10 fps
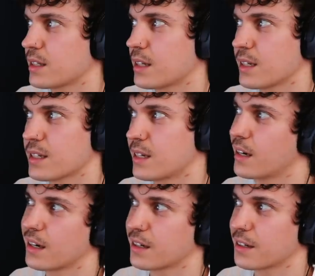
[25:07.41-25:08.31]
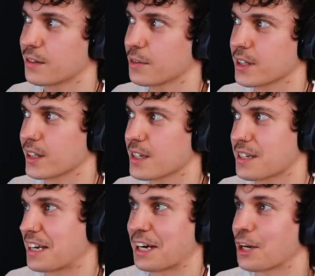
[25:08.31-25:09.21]
that's not
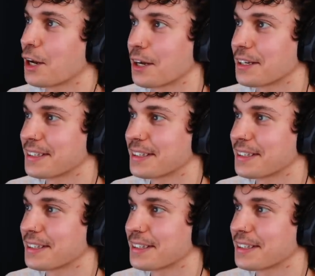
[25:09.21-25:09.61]
realistic at all.